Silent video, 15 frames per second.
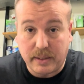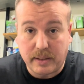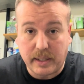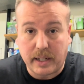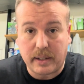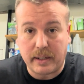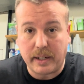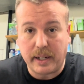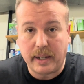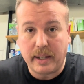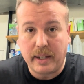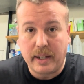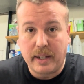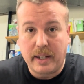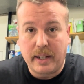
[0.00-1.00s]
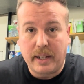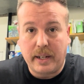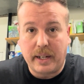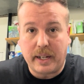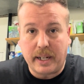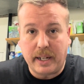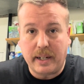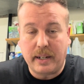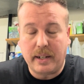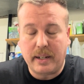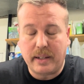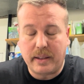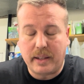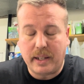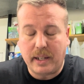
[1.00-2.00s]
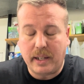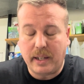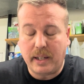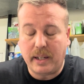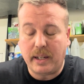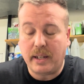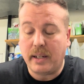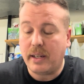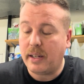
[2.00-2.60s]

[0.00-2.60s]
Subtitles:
Saturday in the